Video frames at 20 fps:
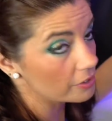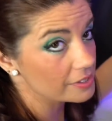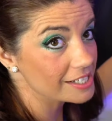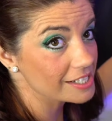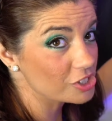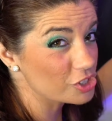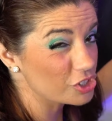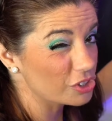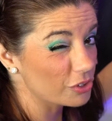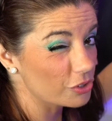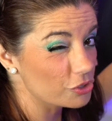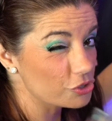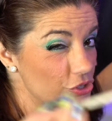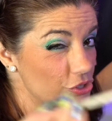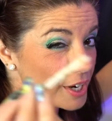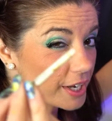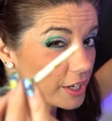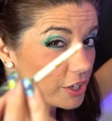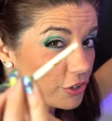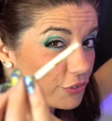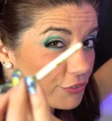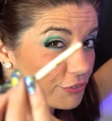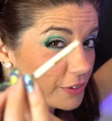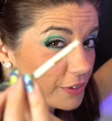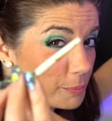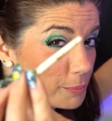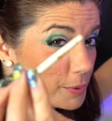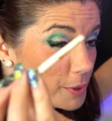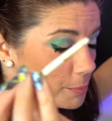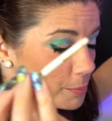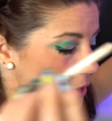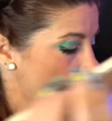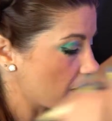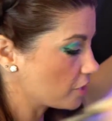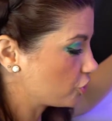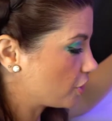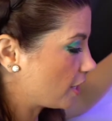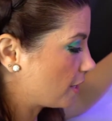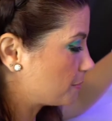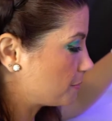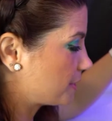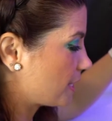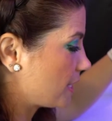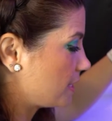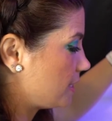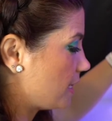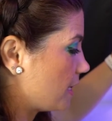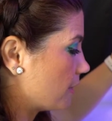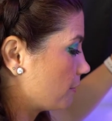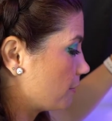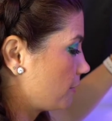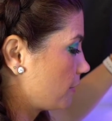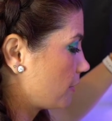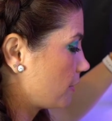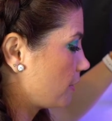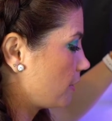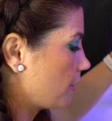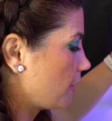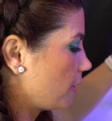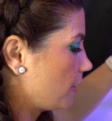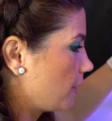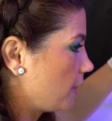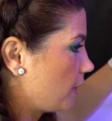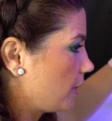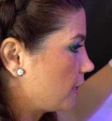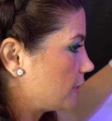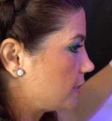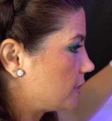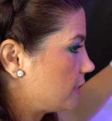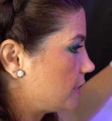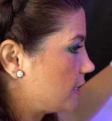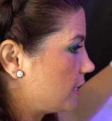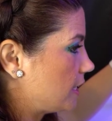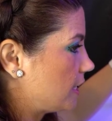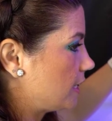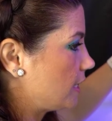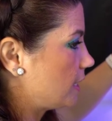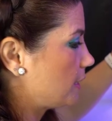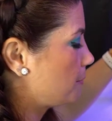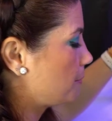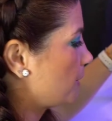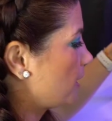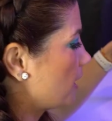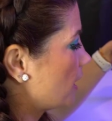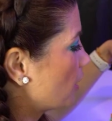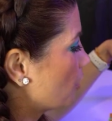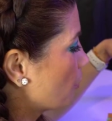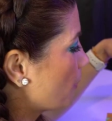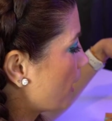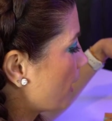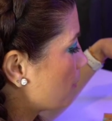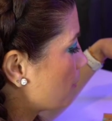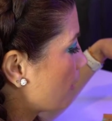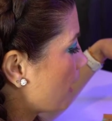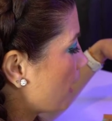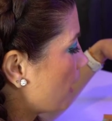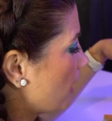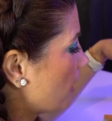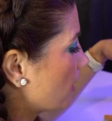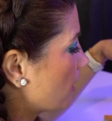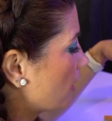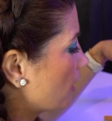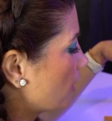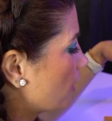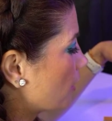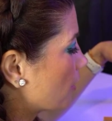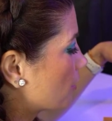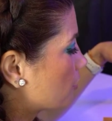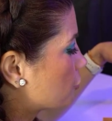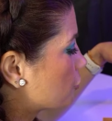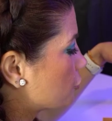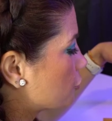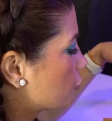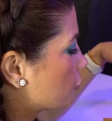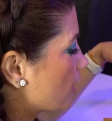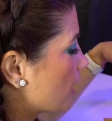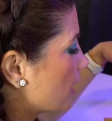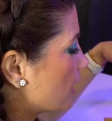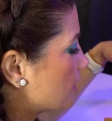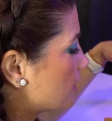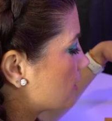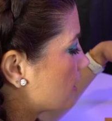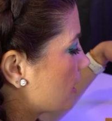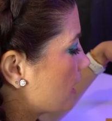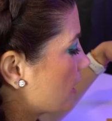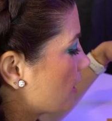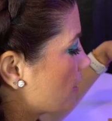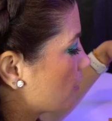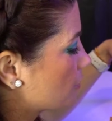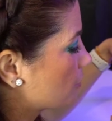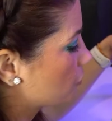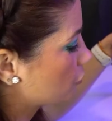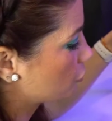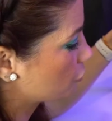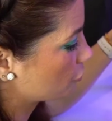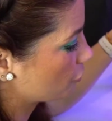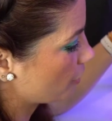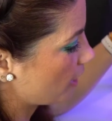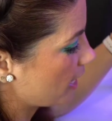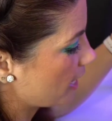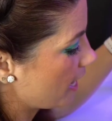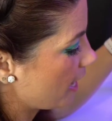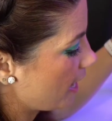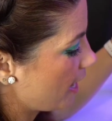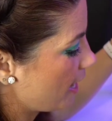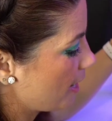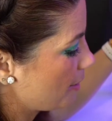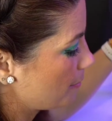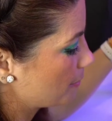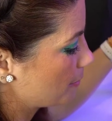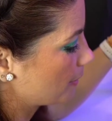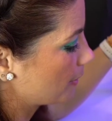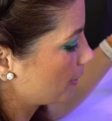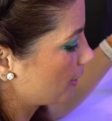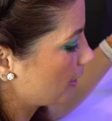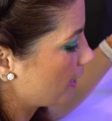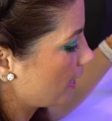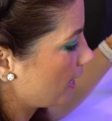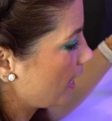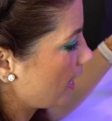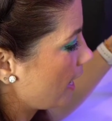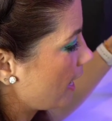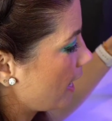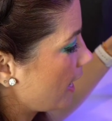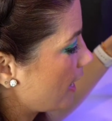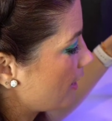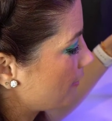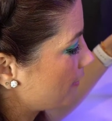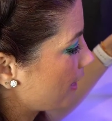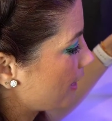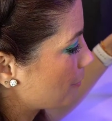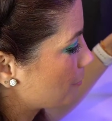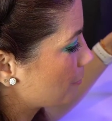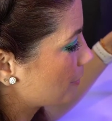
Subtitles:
teach you a little trick. You flip your brush upside down, dip it in your white paint, go straight down, straight up, and that